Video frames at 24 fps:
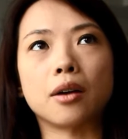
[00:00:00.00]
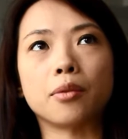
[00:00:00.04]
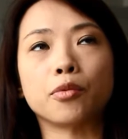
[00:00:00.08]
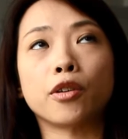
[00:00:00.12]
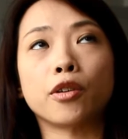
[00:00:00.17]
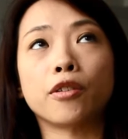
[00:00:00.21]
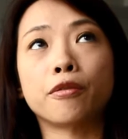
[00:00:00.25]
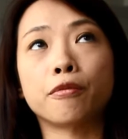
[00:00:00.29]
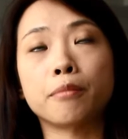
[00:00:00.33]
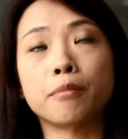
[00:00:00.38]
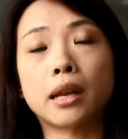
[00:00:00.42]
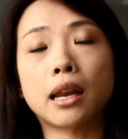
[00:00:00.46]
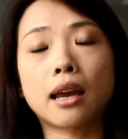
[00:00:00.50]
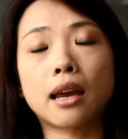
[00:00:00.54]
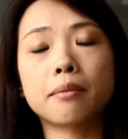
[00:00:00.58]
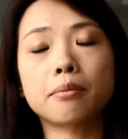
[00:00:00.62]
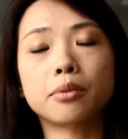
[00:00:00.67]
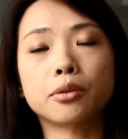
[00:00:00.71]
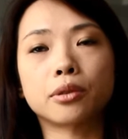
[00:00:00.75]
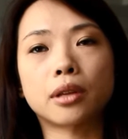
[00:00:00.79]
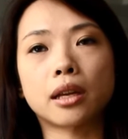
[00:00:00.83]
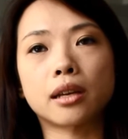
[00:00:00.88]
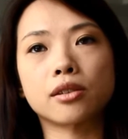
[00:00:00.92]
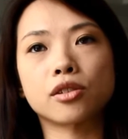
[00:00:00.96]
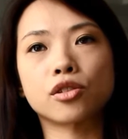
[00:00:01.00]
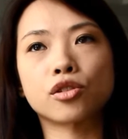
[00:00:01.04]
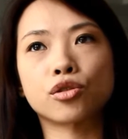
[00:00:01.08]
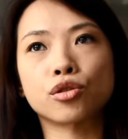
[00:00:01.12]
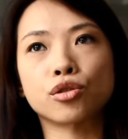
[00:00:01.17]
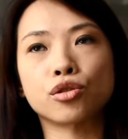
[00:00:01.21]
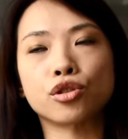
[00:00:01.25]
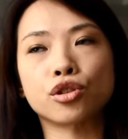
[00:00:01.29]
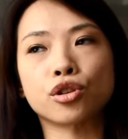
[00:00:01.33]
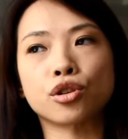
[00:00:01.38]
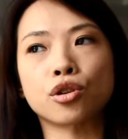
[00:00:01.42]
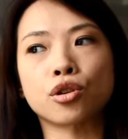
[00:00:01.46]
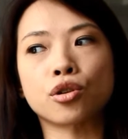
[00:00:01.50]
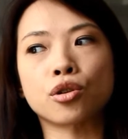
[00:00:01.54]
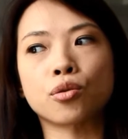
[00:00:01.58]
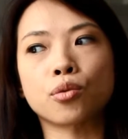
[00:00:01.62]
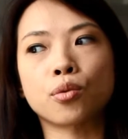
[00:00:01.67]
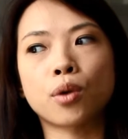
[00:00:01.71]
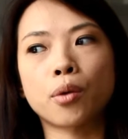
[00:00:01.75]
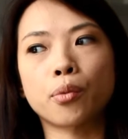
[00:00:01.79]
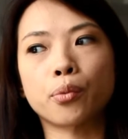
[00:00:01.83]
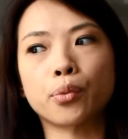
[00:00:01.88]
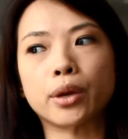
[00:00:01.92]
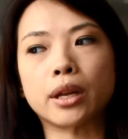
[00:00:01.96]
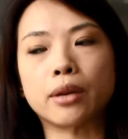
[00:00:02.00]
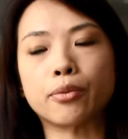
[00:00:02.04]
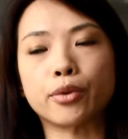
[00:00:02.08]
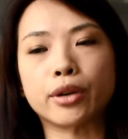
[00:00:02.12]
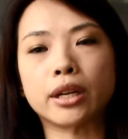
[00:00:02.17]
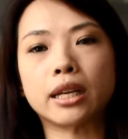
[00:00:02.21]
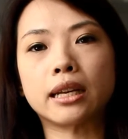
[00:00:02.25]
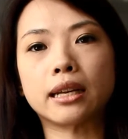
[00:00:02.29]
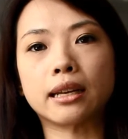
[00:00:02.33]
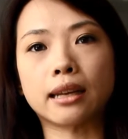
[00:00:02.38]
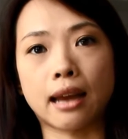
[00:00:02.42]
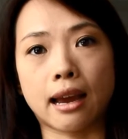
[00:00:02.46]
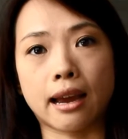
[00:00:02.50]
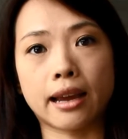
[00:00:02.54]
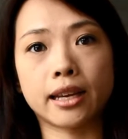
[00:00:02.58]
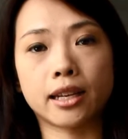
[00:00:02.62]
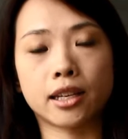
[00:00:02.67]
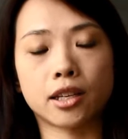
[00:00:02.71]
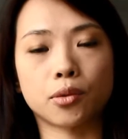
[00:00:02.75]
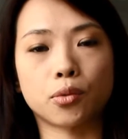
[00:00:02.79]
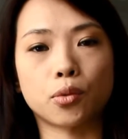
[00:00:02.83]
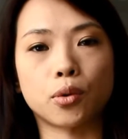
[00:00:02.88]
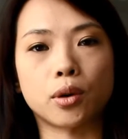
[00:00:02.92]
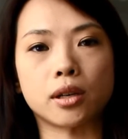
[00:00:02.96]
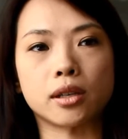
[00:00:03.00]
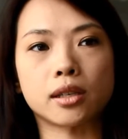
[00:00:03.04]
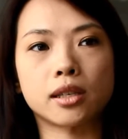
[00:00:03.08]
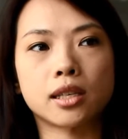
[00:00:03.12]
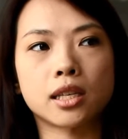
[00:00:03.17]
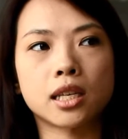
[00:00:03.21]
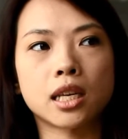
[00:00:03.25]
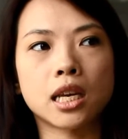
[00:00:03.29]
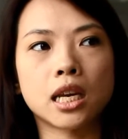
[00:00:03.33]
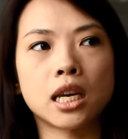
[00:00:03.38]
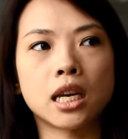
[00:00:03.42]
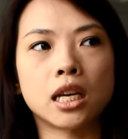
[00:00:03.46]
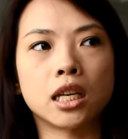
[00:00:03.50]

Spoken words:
With Milan Pole Dance Studio, what we really liked was